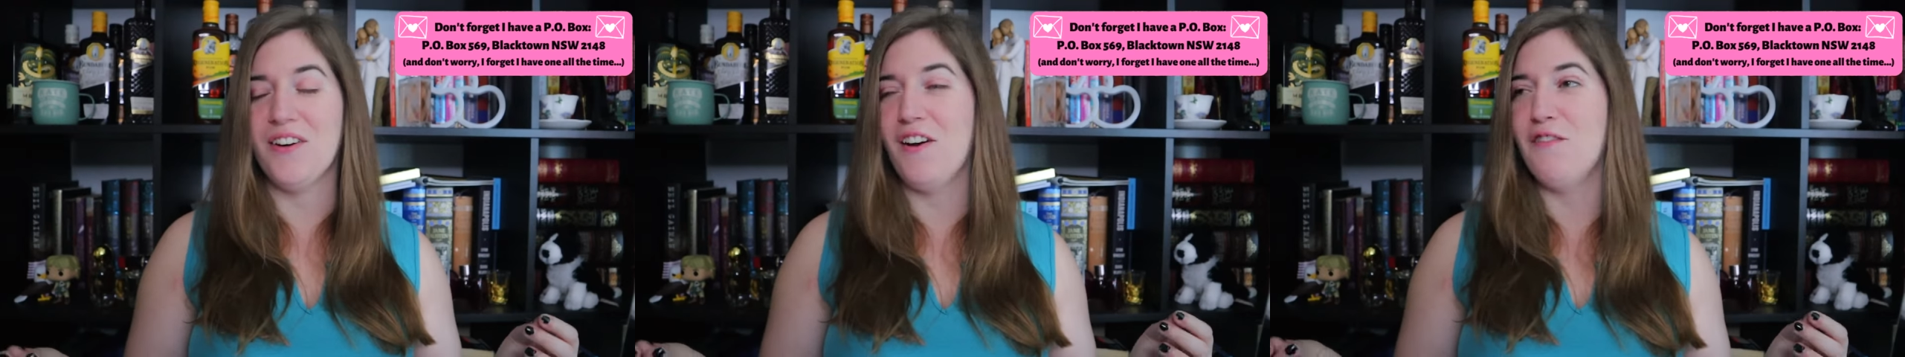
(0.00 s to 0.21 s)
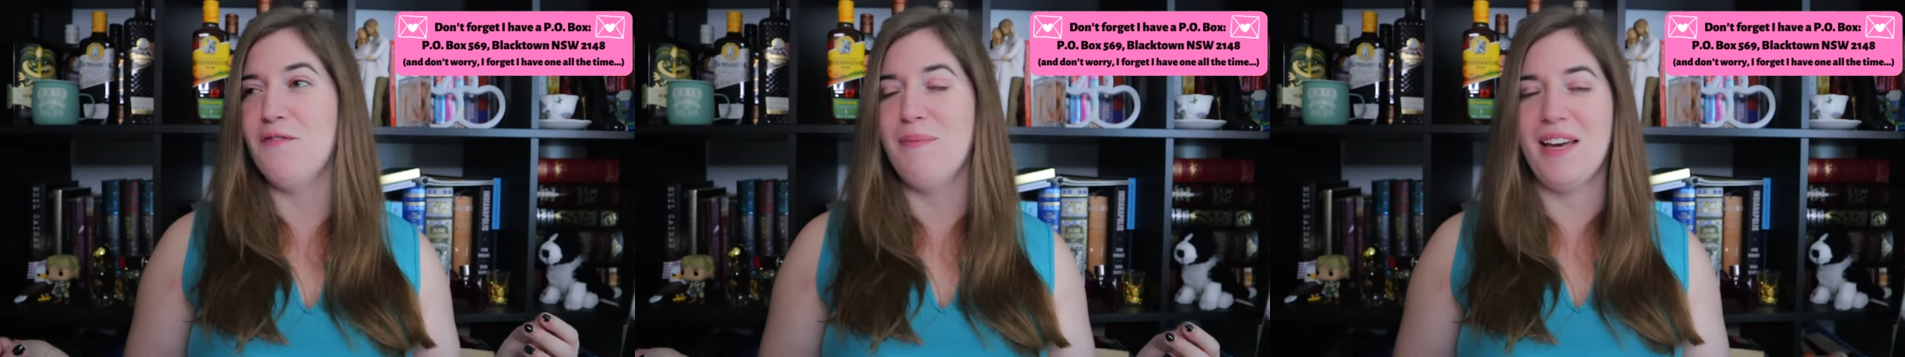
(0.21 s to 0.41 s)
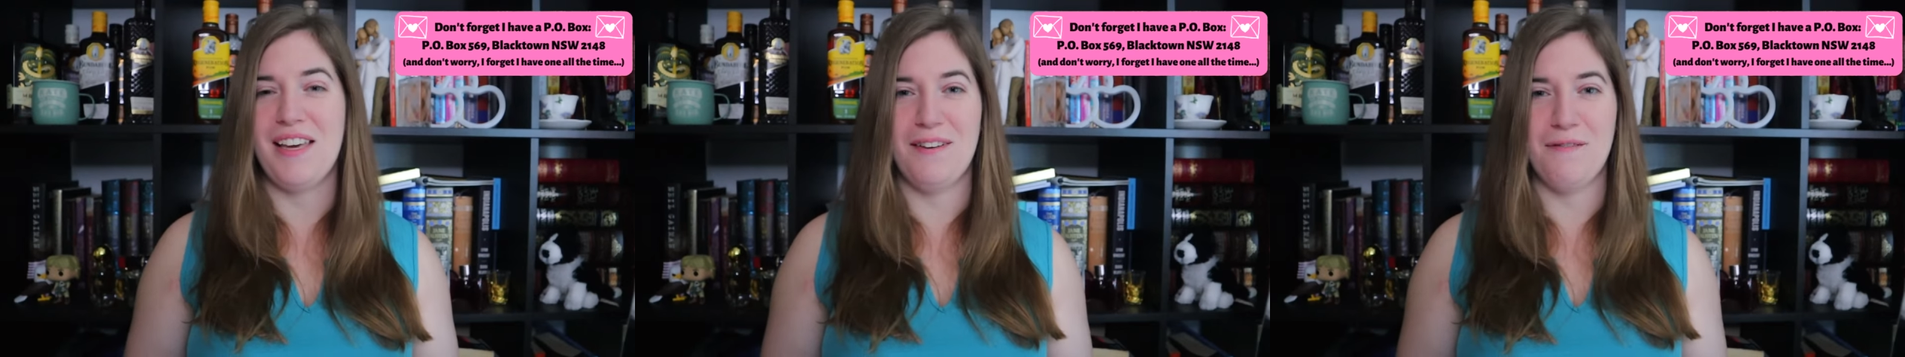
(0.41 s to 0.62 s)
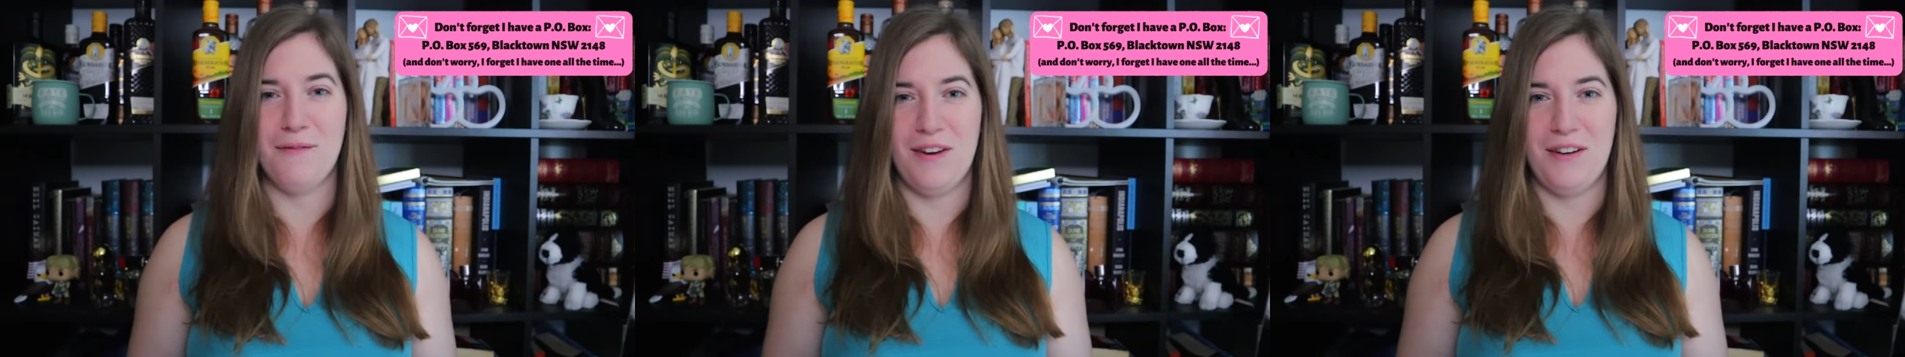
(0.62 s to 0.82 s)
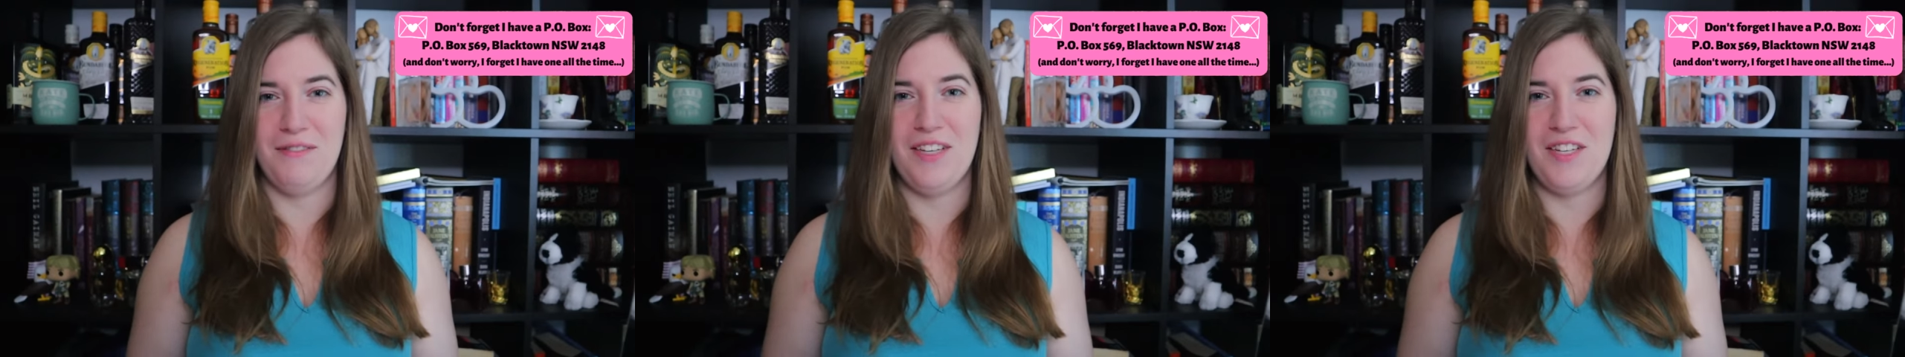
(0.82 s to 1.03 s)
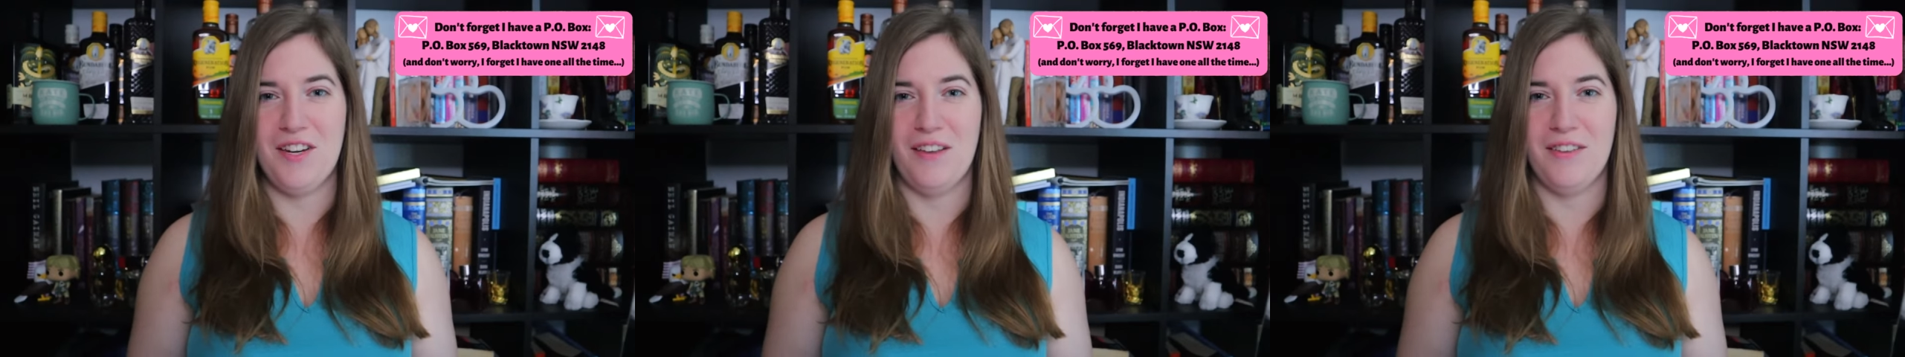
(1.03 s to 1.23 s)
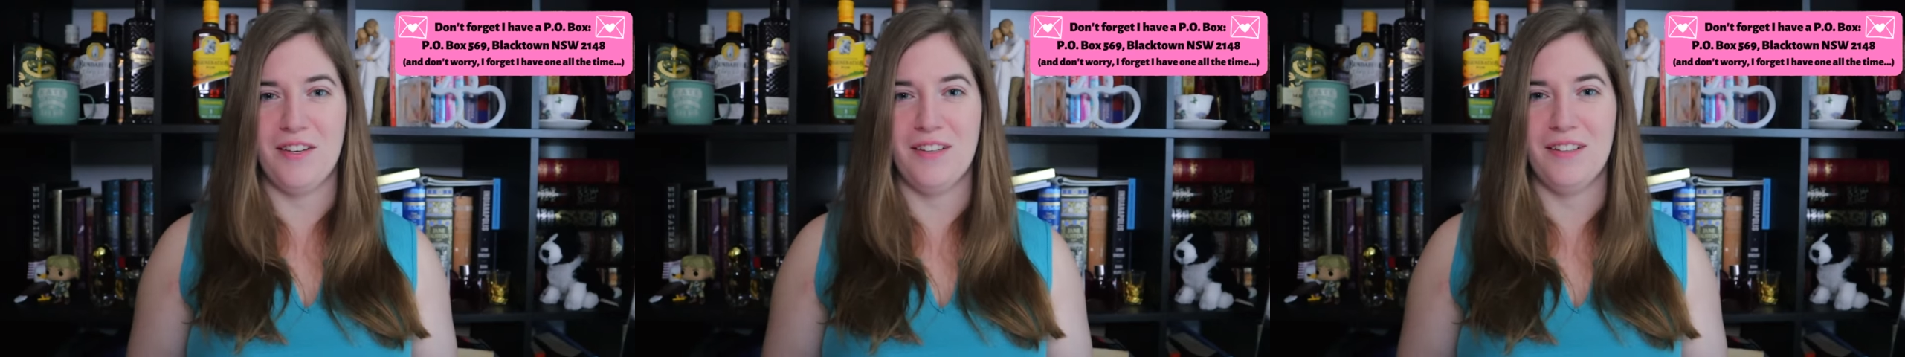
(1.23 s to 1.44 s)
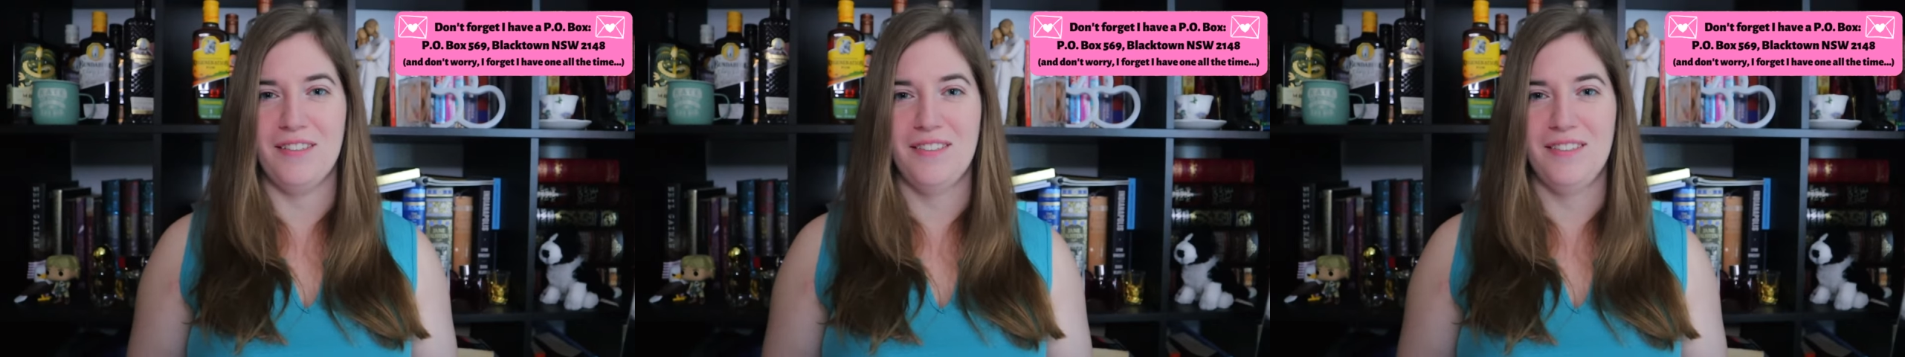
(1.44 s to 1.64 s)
of making fun of each other.